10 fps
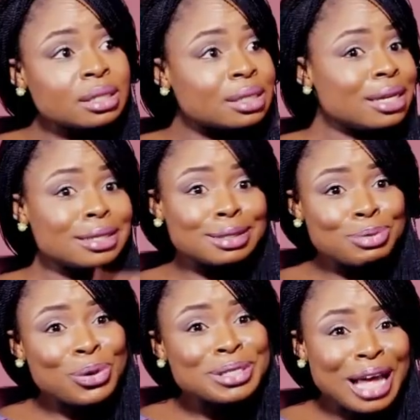it hits,
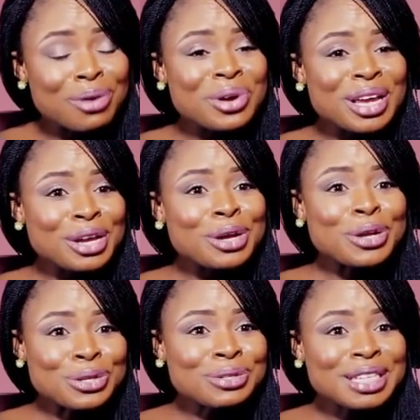because that way
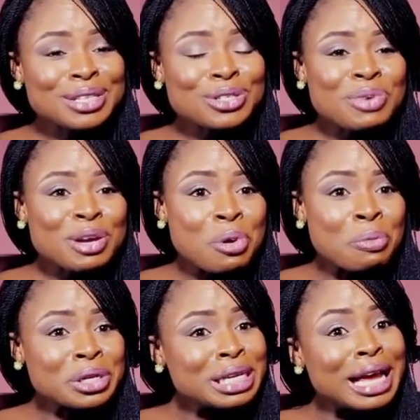you tend to make more
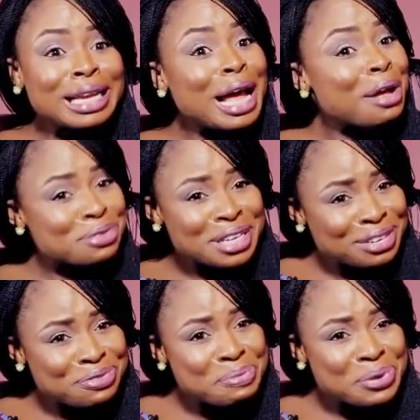money, and I have
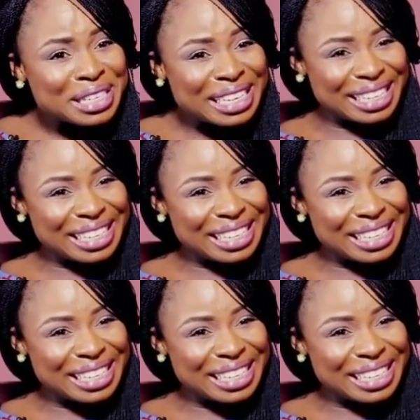need for money.